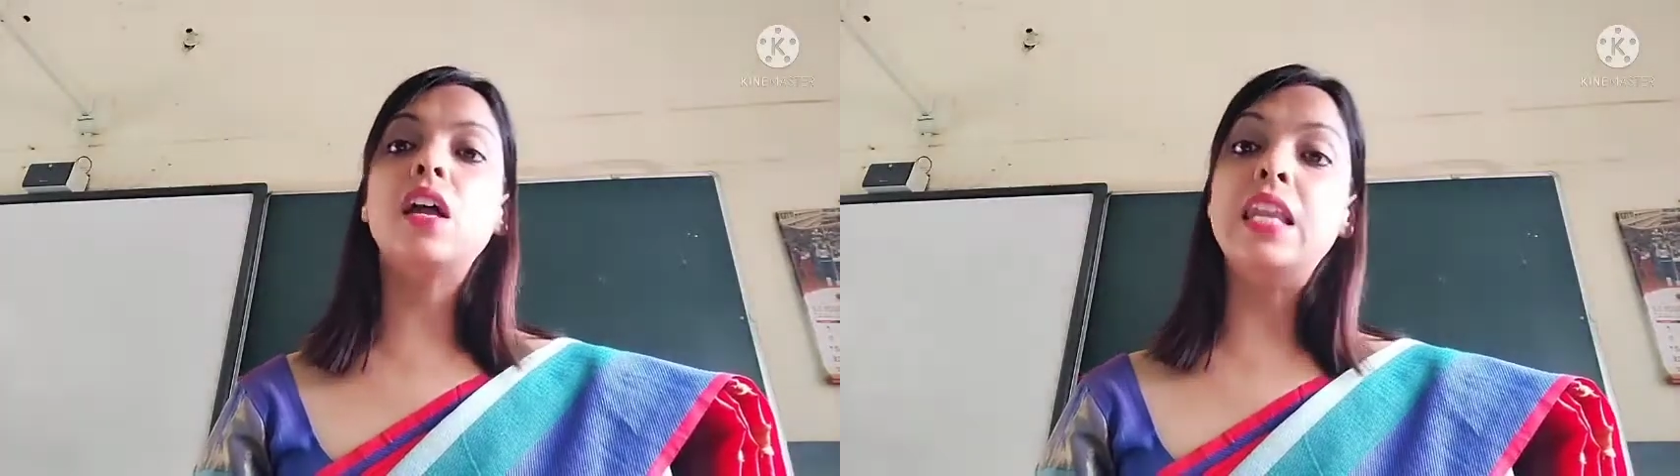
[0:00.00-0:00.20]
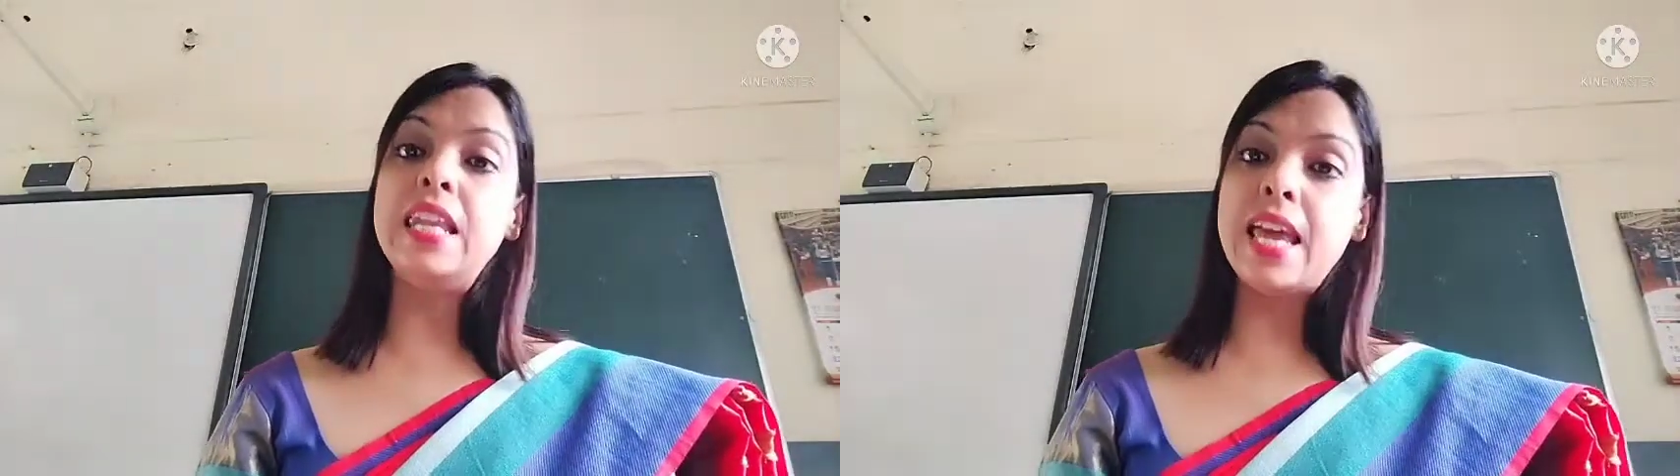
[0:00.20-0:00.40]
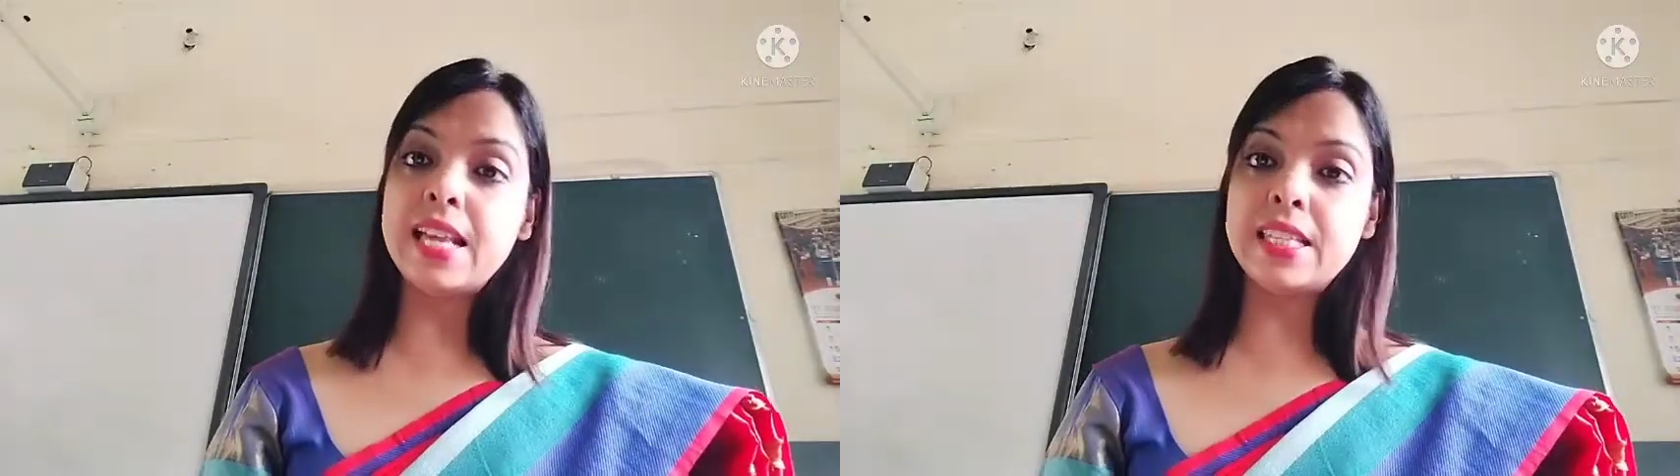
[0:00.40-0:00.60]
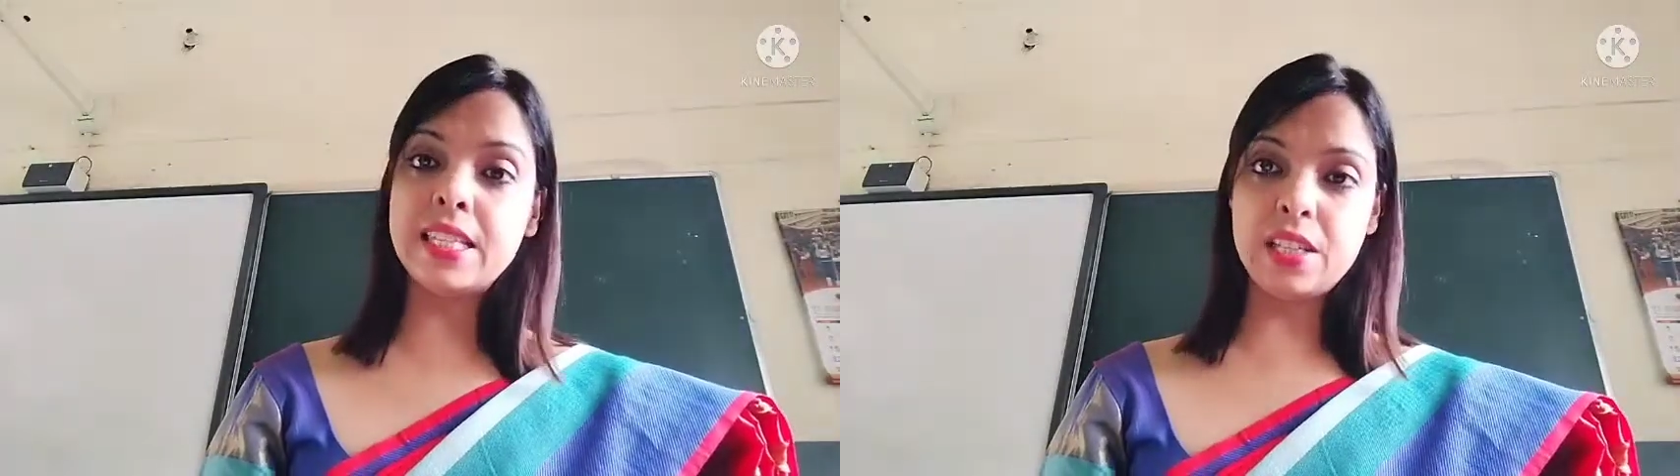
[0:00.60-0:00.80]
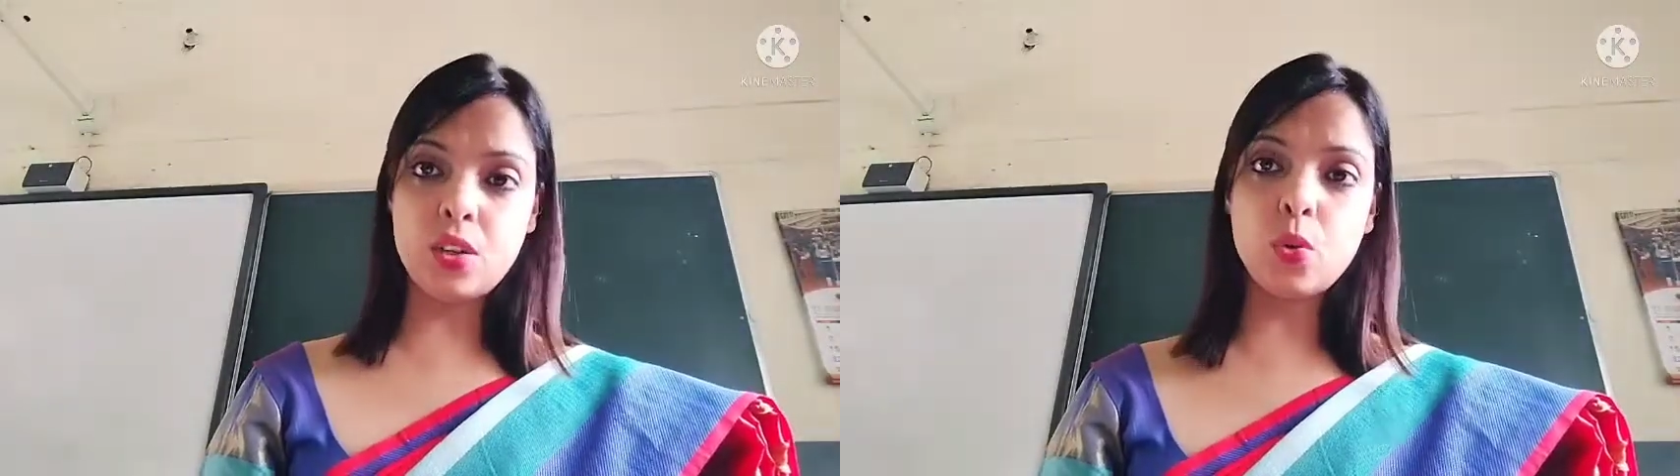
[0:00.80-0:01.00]
lazy.
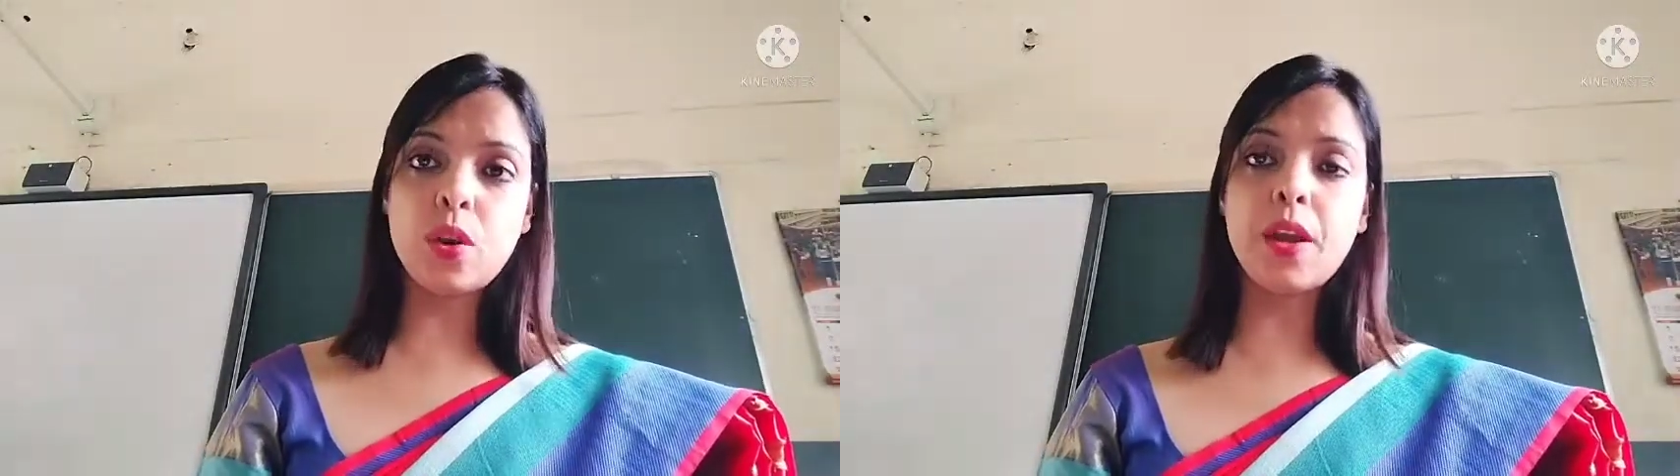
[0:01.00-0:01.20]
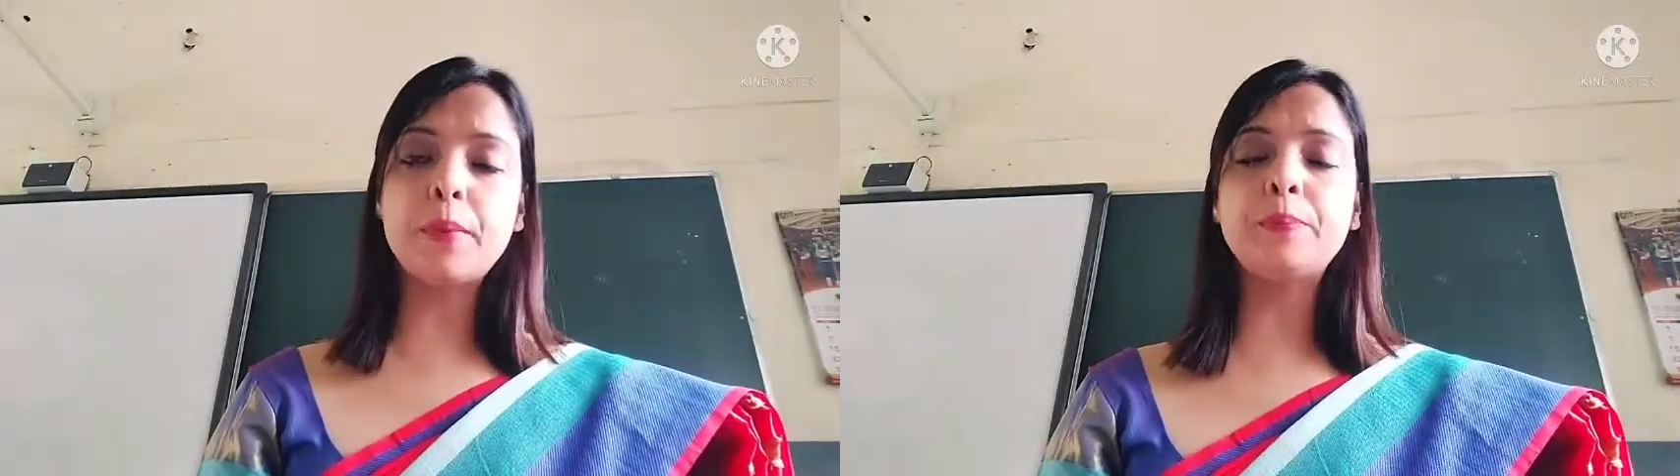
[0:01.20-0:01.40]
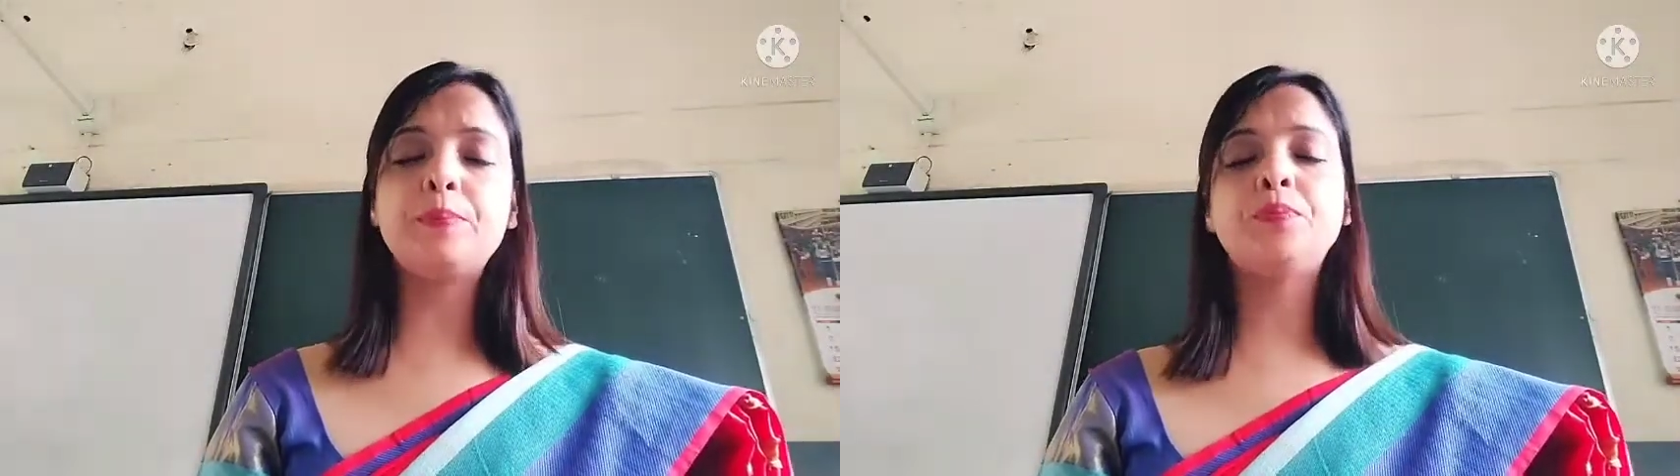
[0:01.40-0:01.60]
Okay.